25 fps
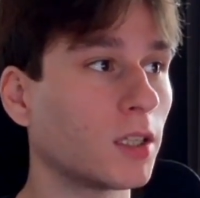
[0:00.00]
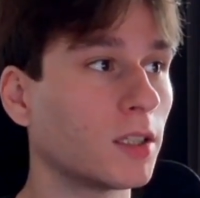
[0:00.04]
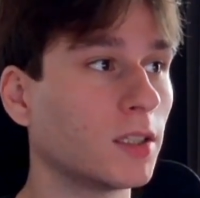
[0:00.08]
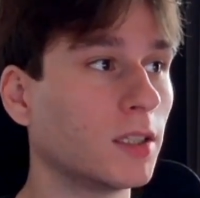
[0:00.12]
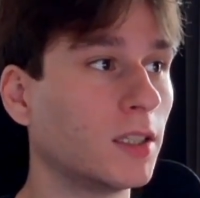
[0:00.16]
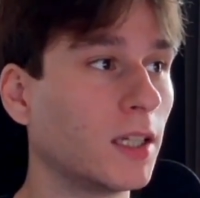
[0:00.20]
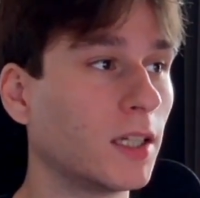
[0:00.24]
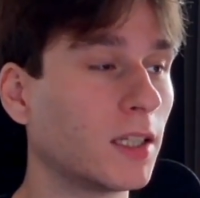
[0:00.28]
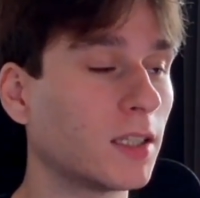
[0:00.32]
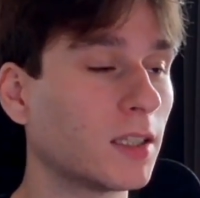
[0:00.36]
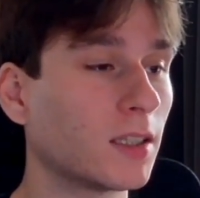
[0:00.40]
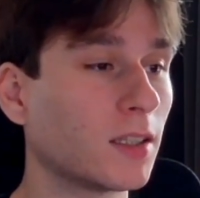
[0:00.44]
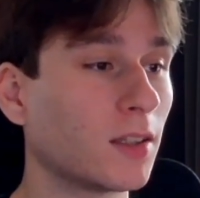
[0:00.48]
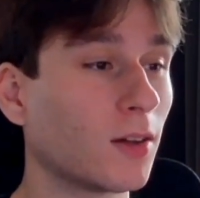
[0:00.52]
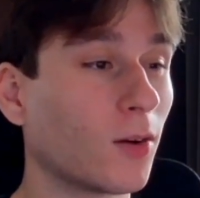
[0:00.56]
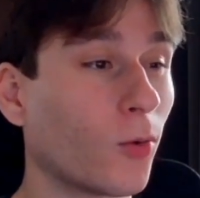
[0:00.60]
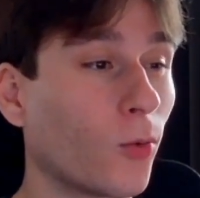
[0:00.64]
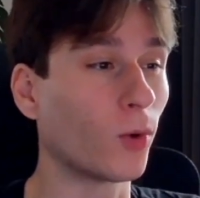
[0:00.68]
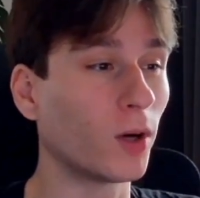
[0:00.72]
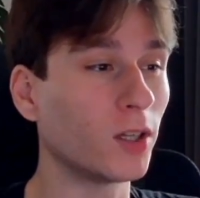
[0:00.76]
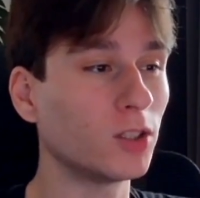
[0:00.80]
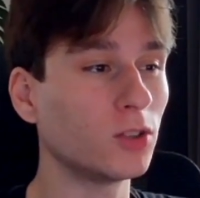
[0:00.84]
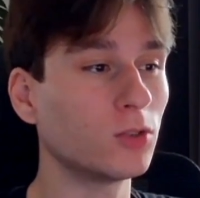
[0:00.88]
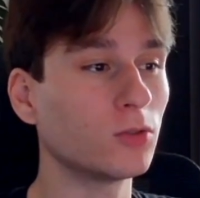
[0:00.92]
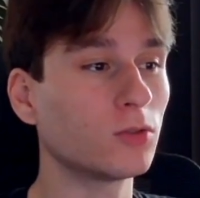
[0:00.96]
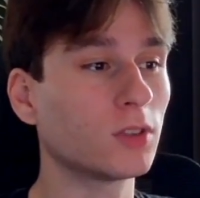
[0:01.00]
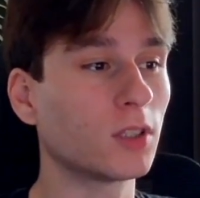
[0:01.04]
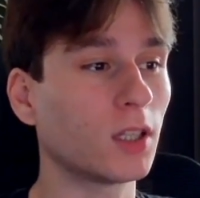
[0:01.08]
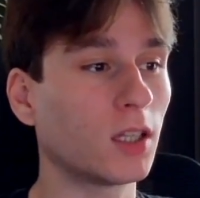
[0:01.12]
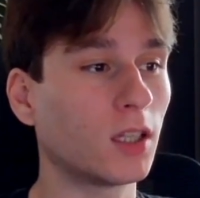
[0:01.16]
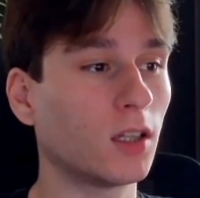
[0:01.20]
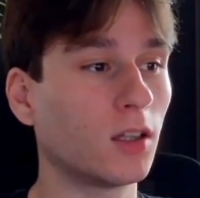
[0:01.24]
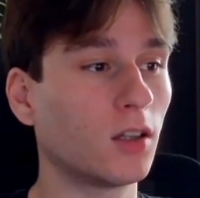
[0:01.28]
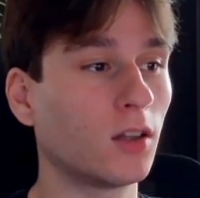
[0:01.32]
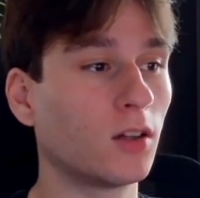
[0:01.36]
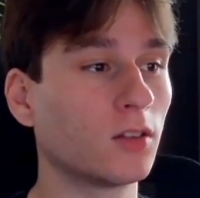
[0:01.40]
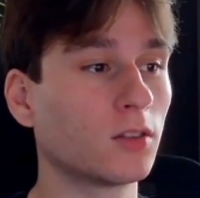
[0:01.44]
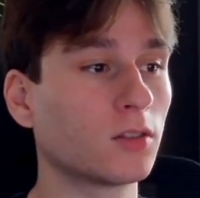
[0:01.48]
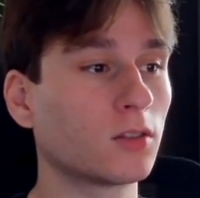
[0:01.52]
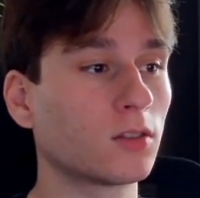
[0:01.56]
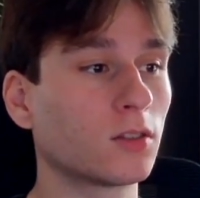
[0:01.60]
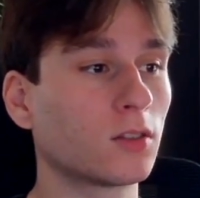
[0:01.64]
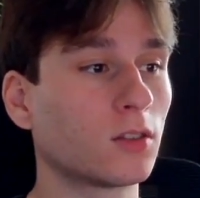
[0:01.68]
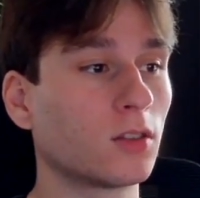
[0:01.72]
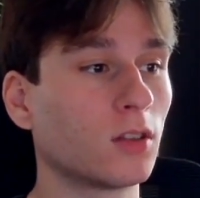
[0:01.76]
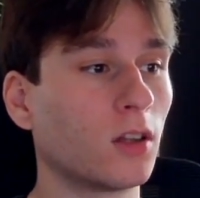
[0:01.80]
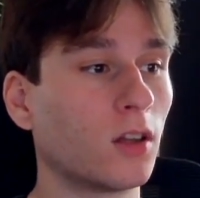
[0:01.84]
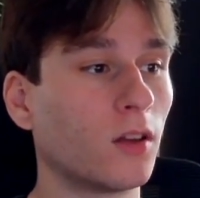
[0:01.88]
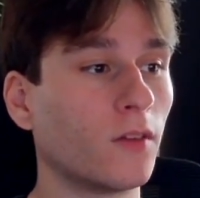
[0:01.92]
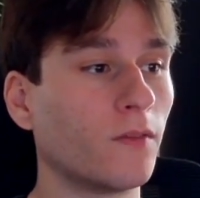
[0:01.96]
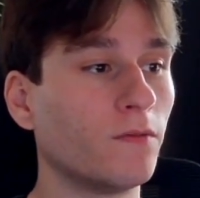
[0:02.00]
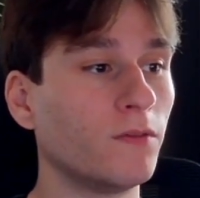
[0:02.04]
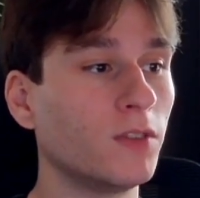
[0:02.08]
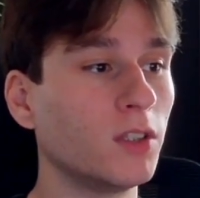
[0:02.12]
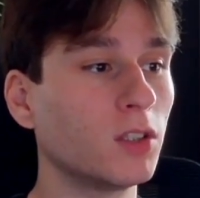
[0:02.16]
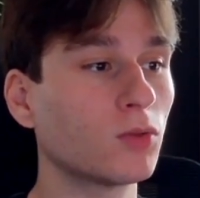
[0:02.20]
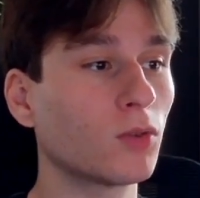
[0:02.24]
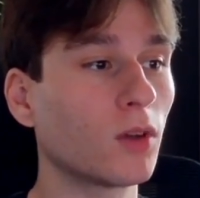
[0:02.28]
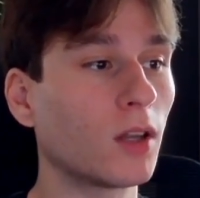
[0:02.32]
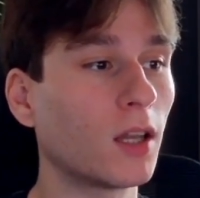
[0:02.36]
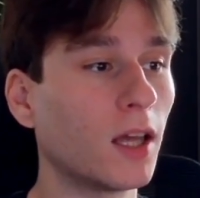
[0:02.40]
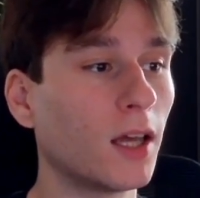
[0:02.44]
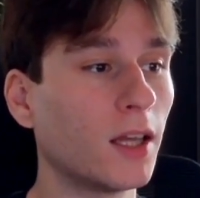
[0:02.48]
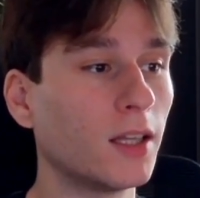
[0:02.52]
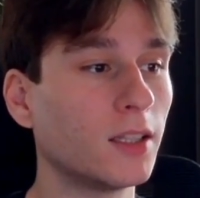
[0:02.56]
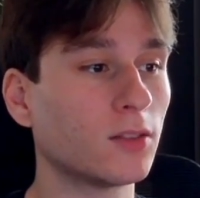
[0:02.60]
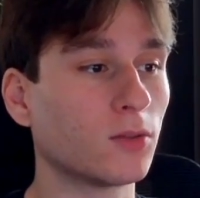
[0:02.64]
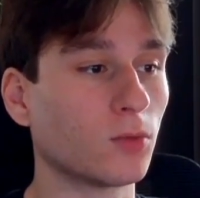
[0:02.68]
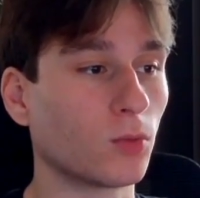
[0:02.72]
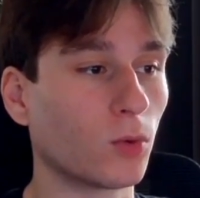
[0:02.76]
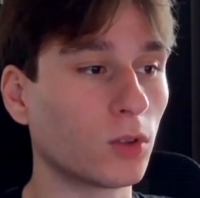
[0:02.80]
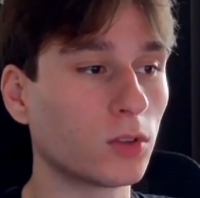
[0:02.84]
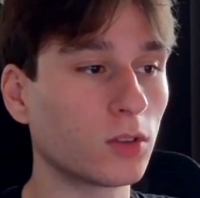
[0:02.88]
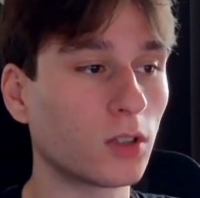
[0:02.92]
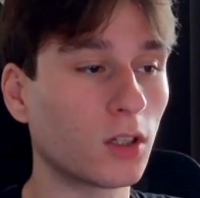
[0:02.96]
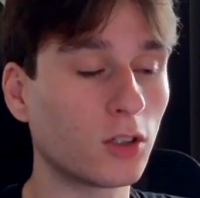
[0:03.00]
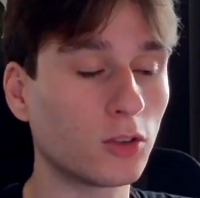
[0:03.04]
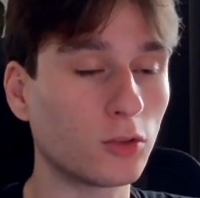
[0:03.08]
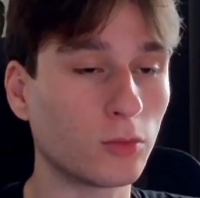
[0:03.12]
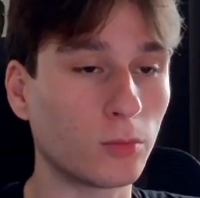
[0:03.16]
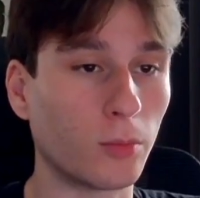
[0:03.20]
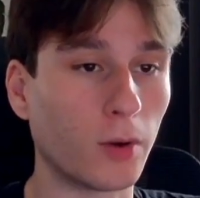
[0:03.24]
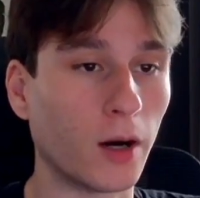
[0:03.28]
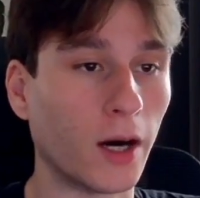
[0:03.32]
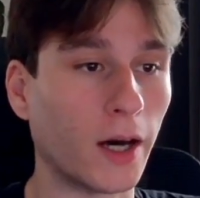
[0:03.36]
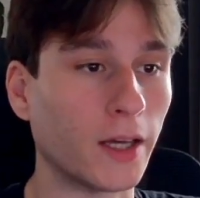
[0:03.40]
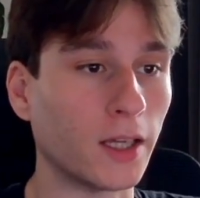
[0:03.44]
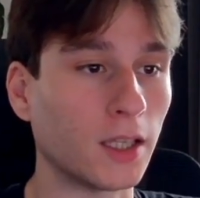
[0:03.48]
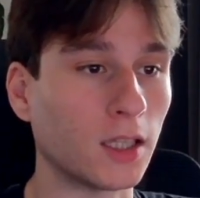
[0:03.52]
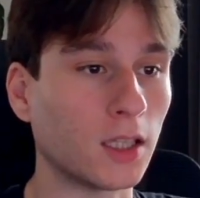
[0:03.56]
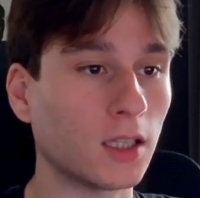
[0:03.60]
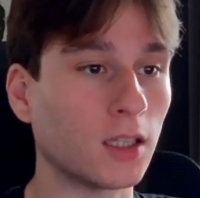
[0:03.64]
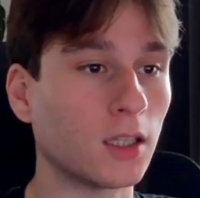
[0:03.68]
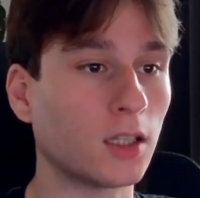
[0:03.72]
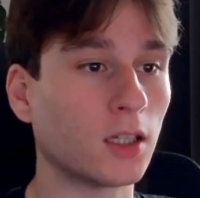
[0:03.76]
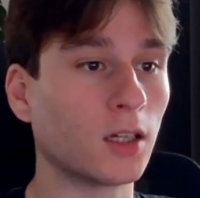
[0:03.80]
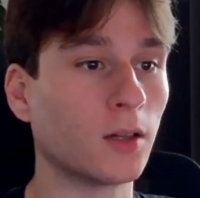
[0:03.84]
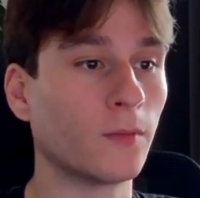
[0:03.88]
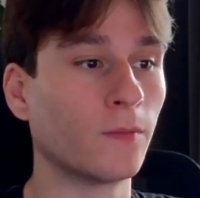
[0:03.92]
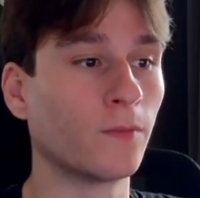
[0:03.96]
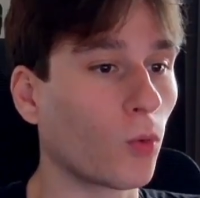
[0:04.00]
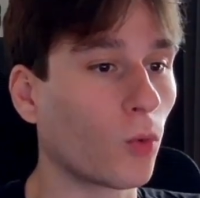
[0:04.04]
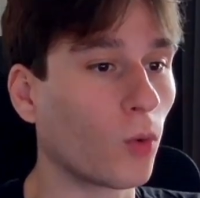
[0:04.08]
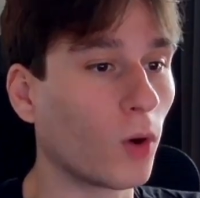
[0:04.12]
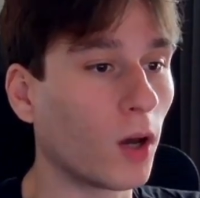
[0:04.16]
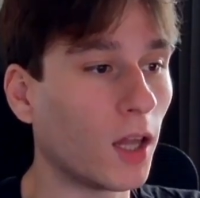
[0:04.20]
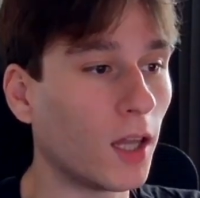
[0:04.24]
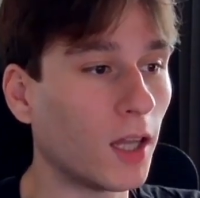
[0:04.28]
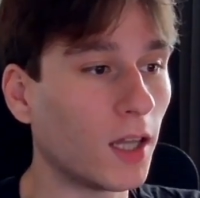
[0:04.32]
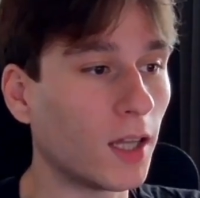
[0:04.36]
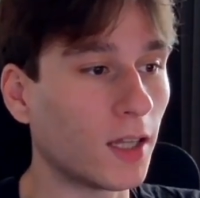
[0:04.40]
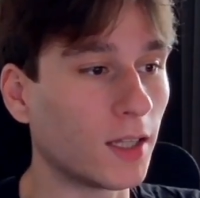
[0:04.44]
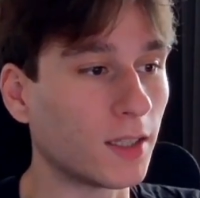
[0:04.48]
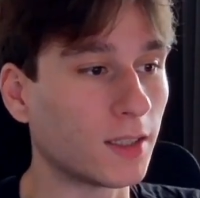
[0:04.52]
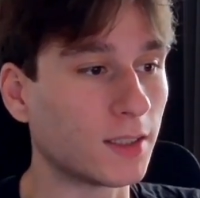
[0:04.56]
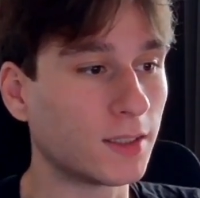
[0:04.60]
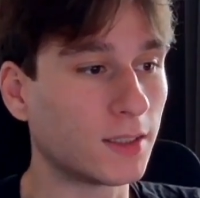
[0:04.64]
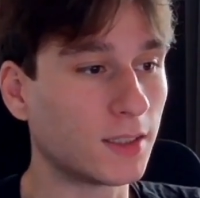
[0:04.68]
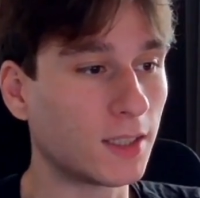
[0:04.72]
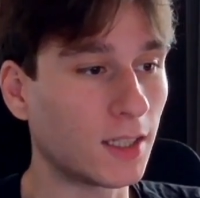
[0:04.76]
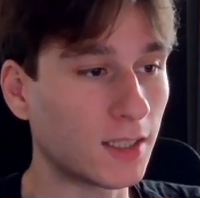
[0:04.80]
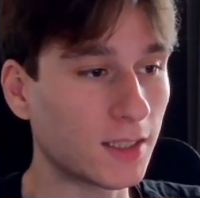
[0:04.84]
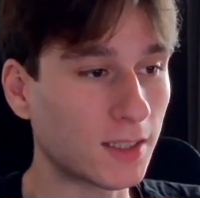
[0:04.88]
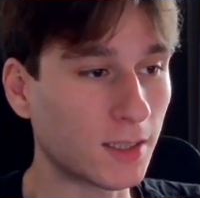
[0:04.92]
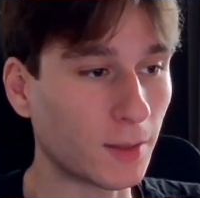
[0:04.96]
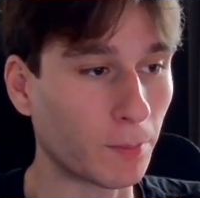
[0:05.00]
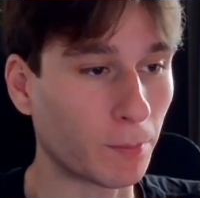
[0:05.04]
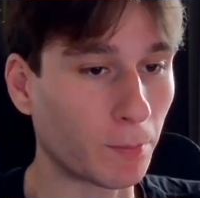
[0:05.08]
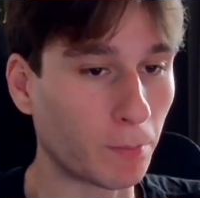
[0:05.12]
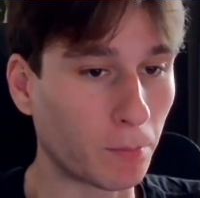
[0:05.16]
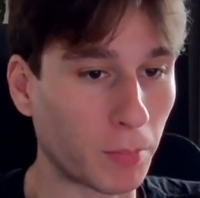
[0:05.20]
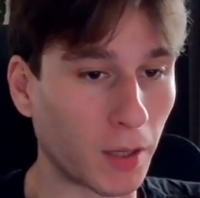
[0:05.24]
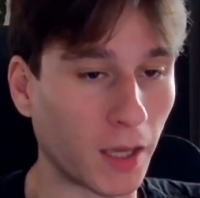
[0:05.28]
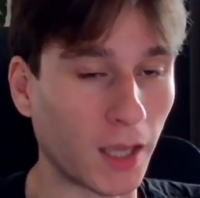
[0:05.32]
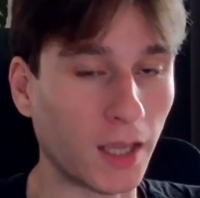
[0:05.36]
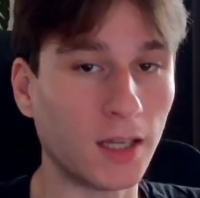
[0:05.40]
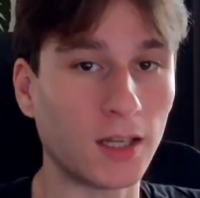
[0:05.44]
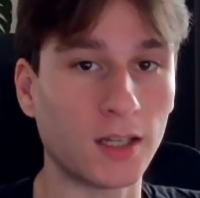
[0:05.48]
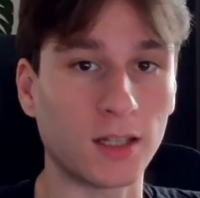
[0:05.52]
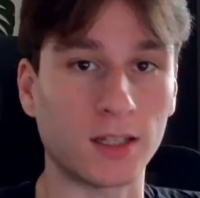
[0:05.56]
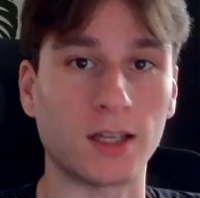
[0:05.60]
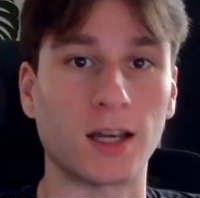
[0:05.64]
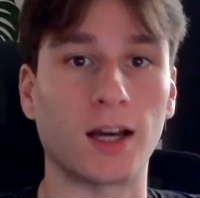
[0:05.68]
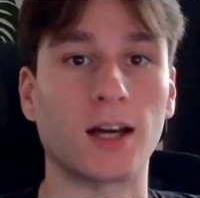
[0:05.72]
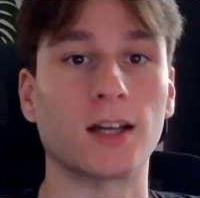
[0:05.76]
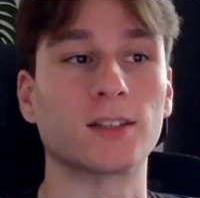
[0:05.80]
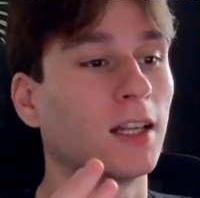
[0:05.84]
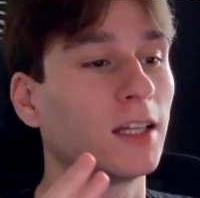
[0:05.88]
that when you cannot visualize what are you buying, well, that's a pain in the ass.